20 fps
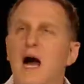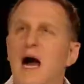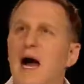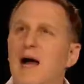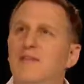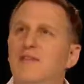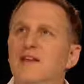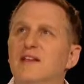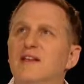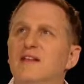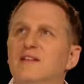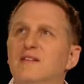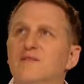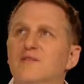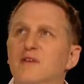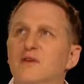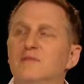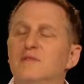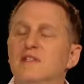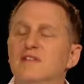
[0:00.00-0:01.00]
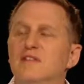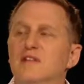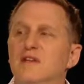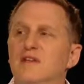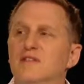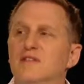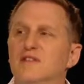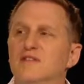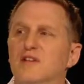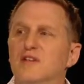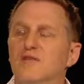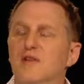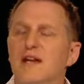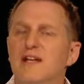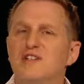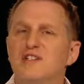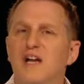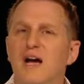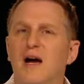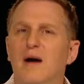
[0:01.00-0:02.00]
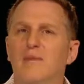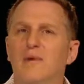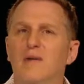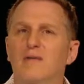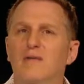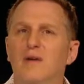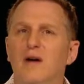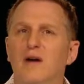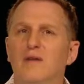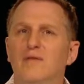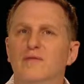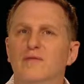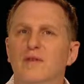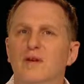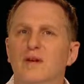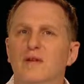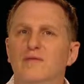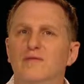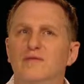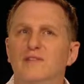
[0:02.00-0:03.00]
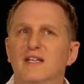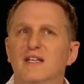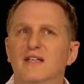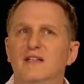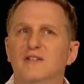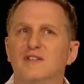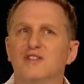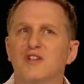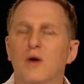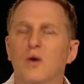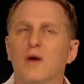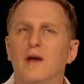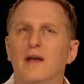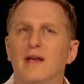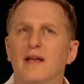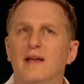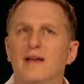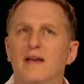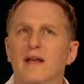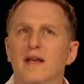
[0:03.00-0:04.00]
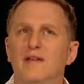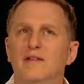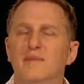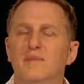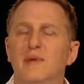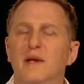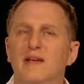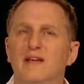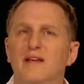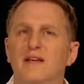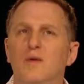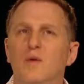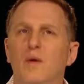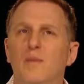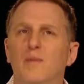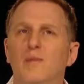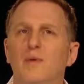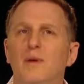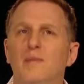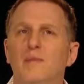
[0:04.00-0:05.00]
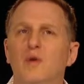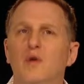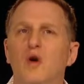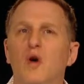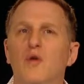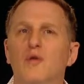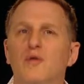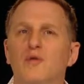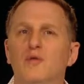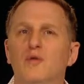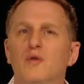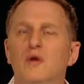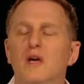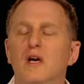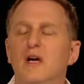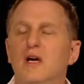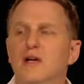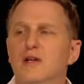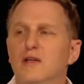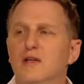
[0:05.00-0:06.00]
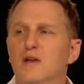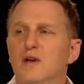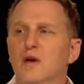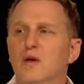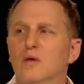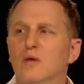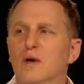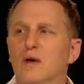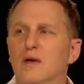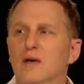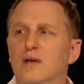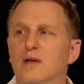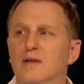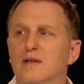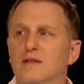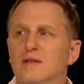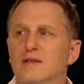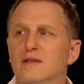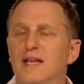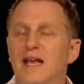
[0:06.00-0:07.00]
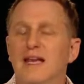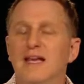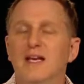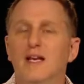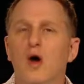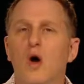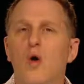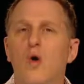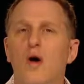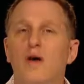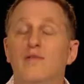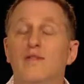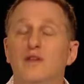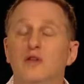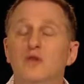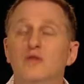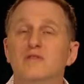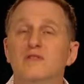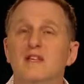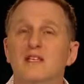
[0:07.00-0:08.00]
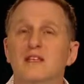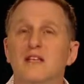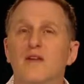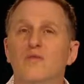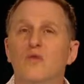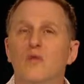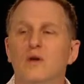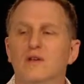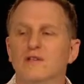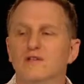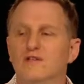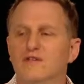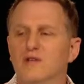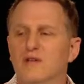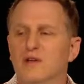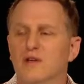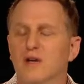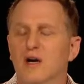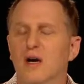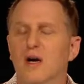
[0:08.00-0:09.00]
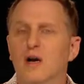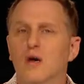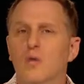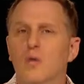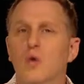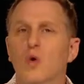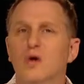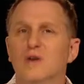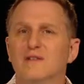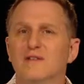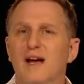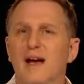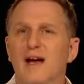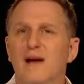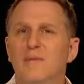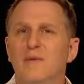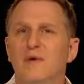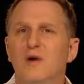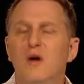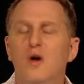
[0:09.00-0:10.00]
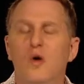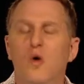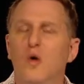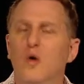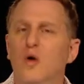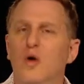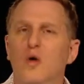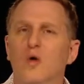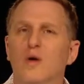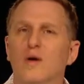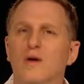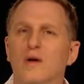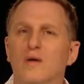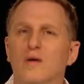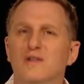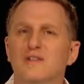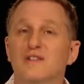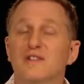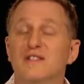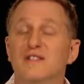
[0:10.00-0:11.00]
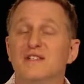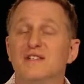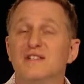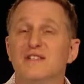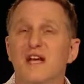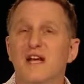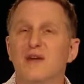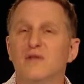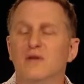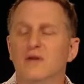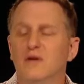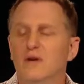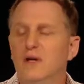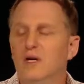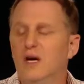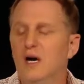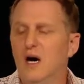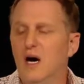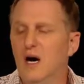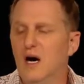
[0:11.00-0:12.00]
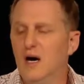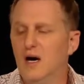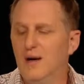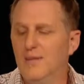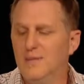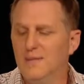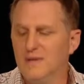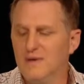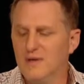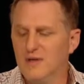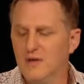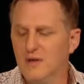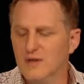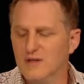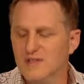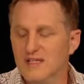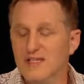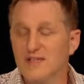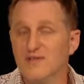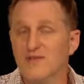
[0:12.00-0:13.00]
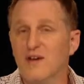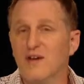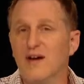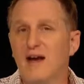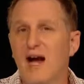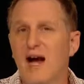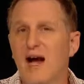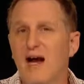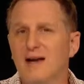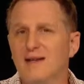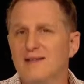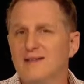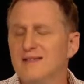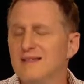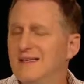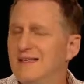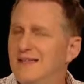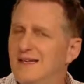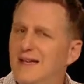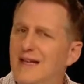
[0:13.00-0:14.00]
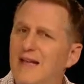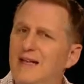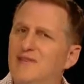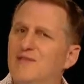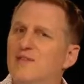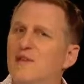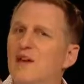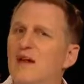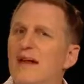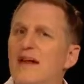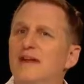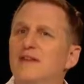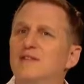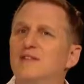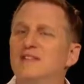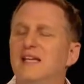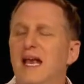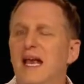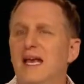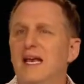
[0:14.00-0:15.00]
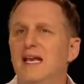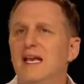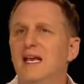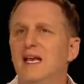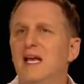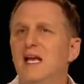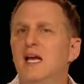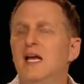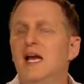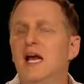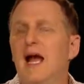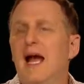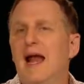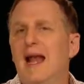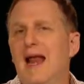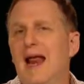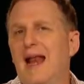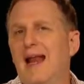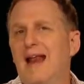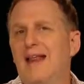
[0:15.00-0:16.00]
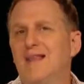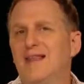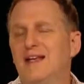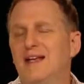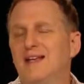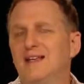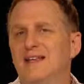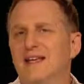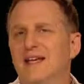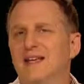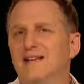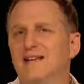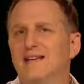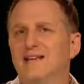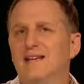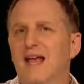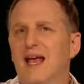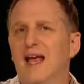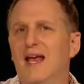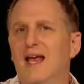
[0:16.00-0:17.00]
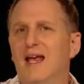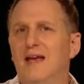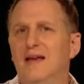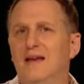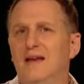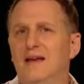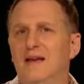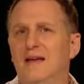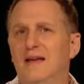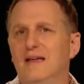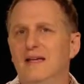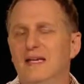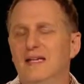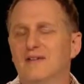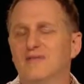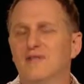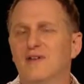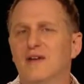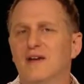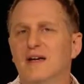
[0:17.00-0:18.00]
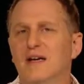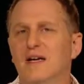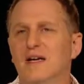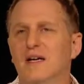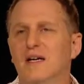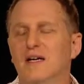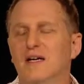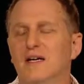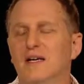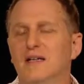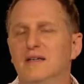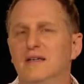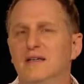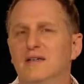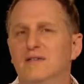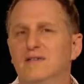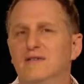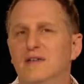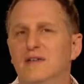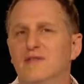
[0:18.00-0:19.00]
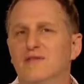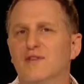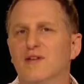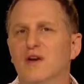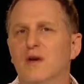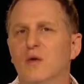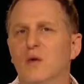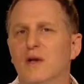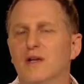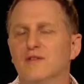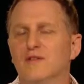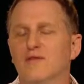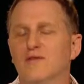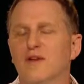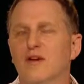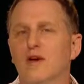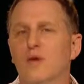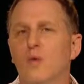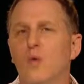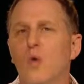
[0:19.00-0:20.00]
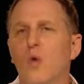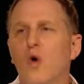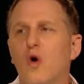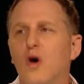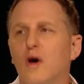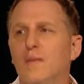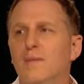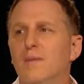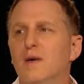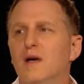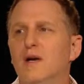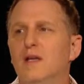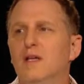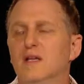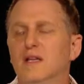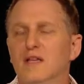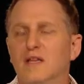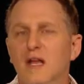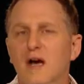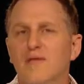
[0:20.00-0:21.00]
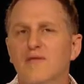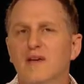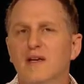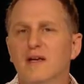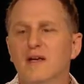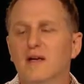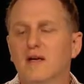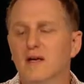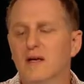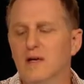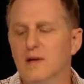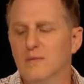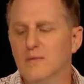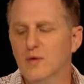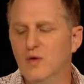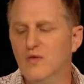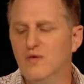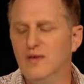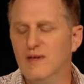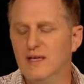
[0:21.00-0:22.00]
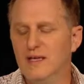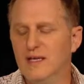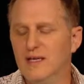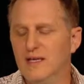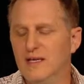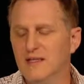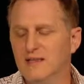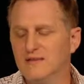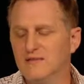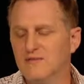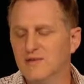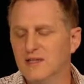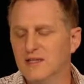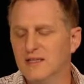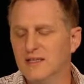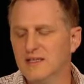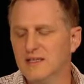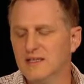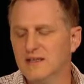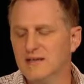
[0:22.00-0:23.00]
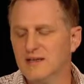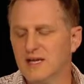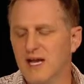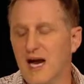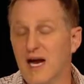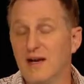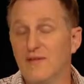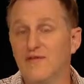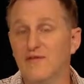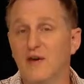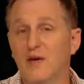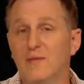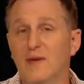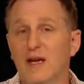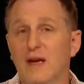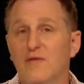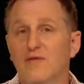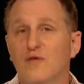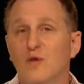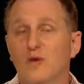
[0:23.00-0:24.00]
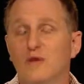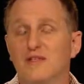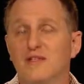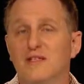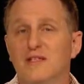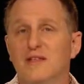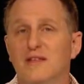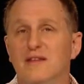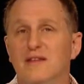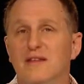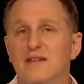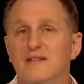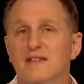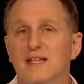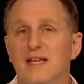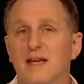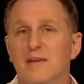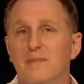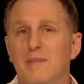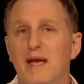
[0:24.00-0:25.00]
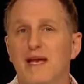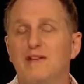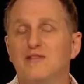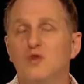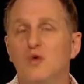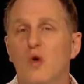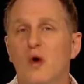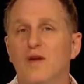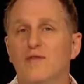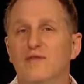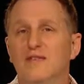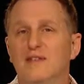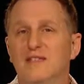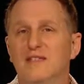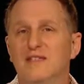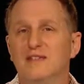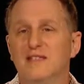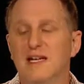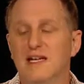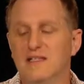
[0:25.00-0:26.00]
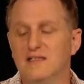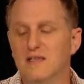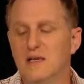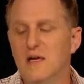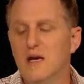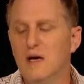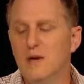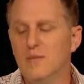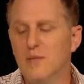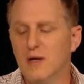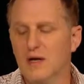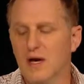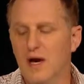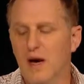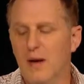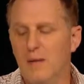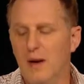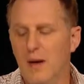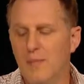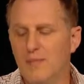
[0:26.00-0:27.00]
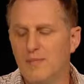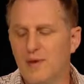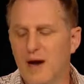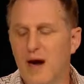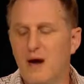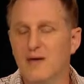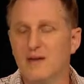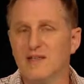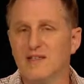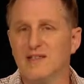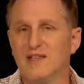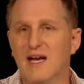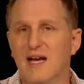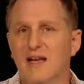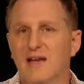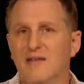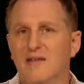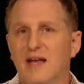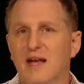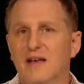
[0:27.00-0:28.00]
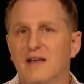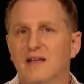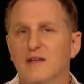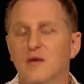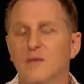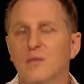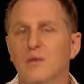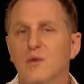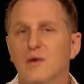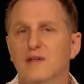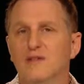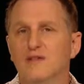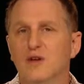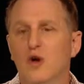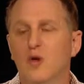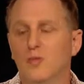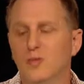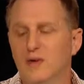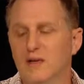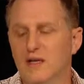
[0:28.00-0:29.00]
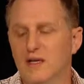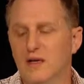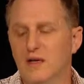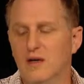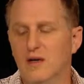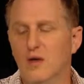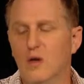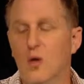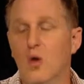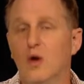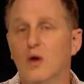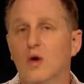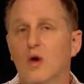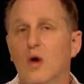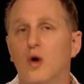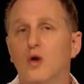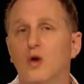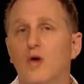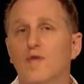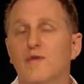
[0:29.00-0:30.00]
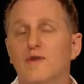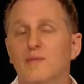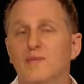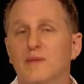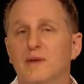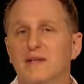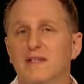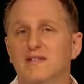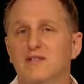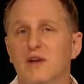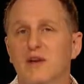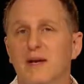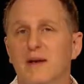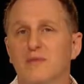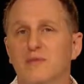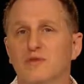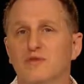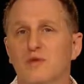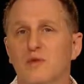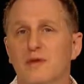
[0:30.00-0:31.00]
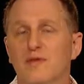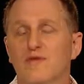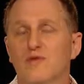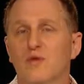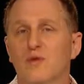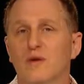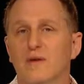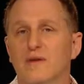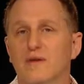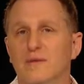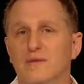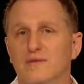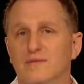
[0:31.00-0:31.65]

I think that the film does a does a great job of of, of showing and, and depicting what people go through you know, uh, letting go of and losing loved ones during uh, wartime or, or, or just in general. Um, you know, it's, it's very honest, it, it's very entertaining. And, and I think at the end of the day, it, it, it's, very, uh, it's, it's, very, it's a very warm, loving movie. It's really the, the, kind of film that unfortunately doesn't get made too often these days, but I'm, I'm proud and excited that Little Boy is opening uh, all, all over the place on April 24th.